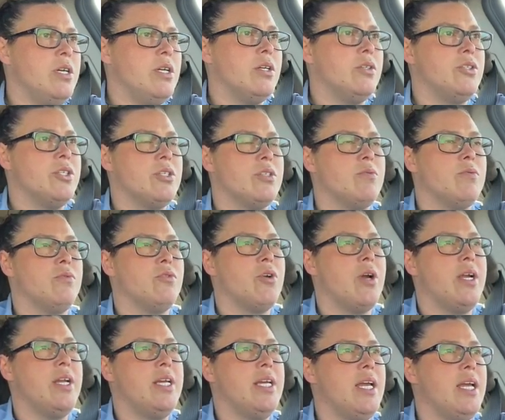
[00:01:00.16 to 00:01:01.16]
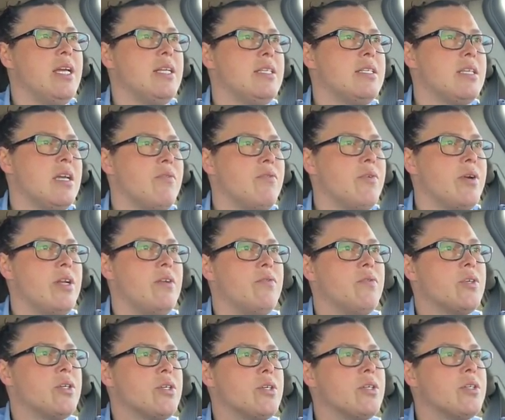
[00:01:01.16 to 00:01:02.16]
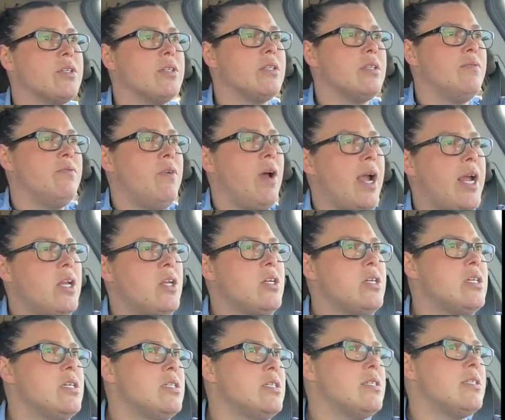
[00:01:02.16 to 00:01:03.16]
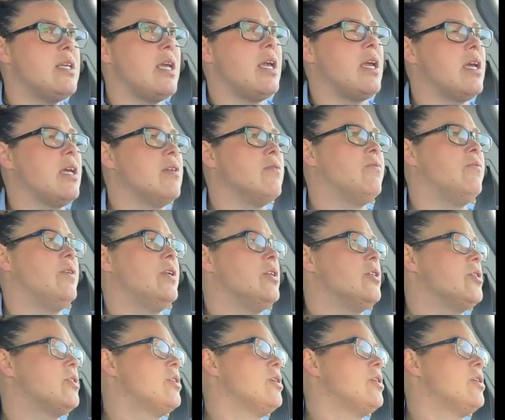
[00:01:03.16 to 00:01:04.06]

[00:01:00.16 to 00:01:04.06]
Just trying to get stuff ready for the finals and finish